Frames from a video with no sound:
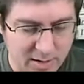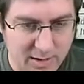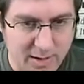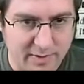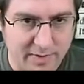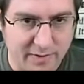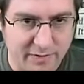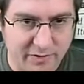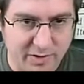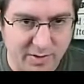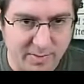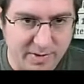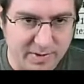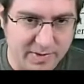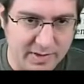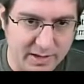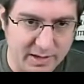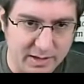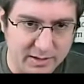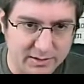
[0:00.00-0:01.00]
that's going to be
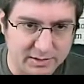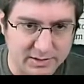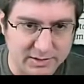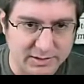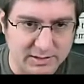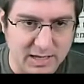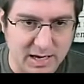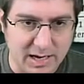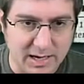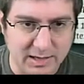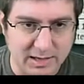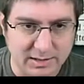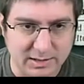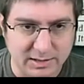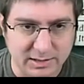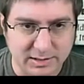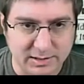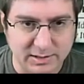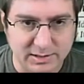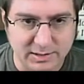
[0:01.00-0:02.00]
the
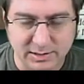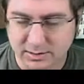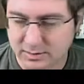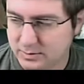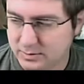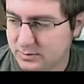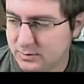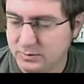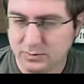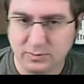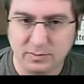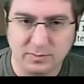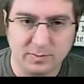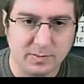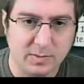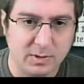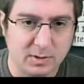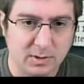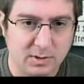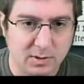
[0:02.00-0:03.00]
scientist,
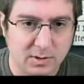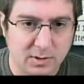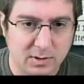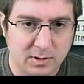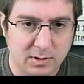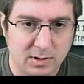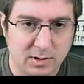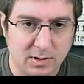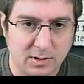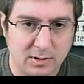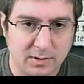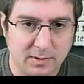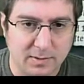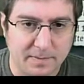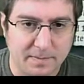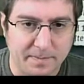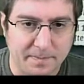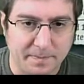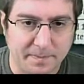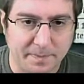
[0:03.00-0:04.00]
whom
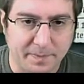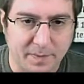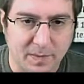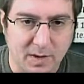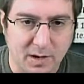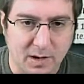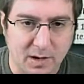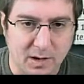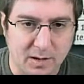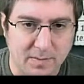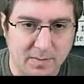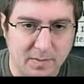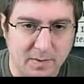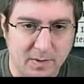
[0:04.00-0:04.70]
I'm